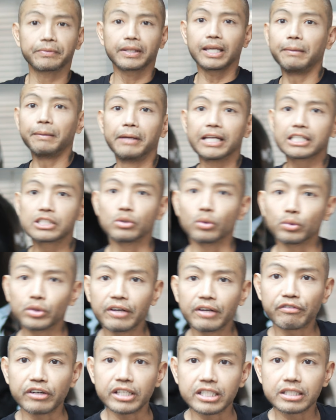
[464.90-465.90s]
it makes no
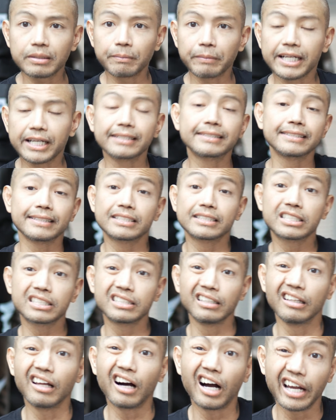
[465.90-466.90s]
difference because it's
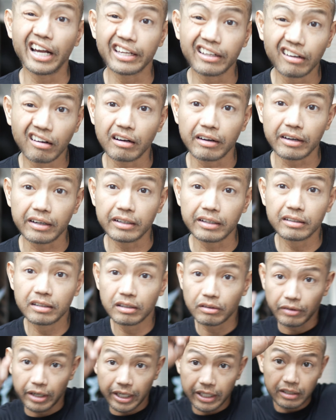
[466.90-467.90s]
still a high guard,
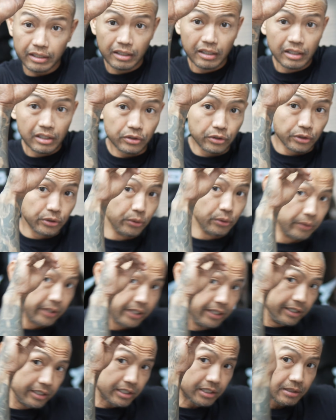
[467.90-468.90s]
right? They're doing
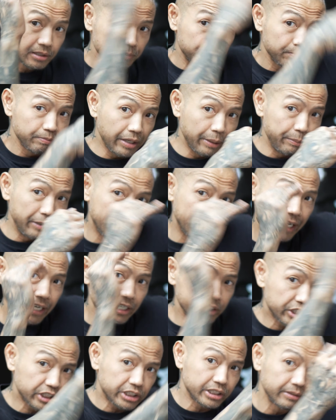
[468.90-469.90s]
this, maybe
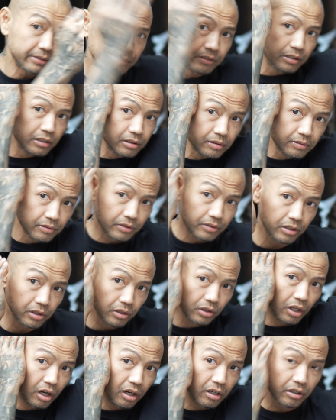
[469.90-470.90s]
catch,
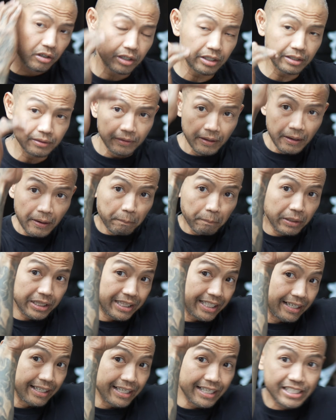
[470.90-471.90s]
long guard, but
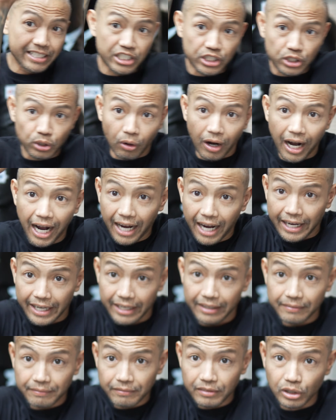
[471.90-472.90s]
then it's still high.
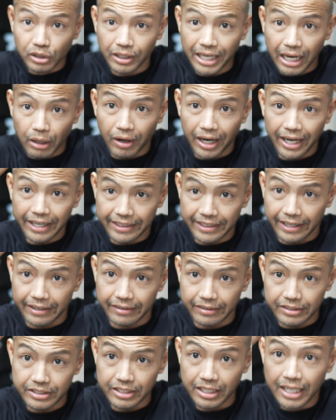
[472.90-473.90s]
Look how high that
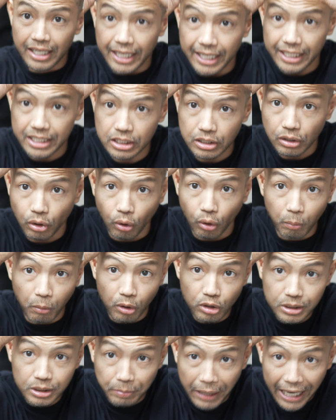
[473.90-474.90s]
is. It's
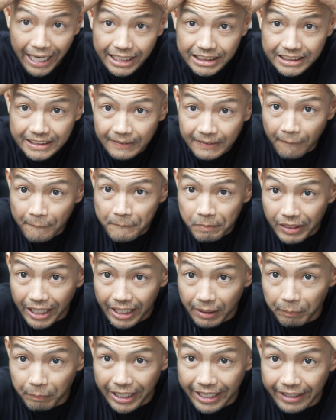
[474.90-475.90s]
almost past
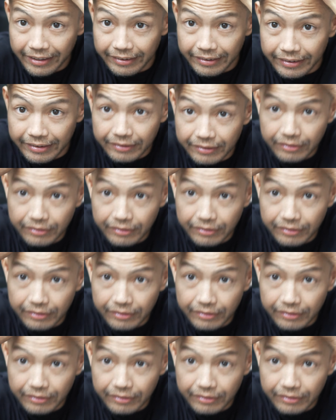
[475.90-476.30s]
like my head,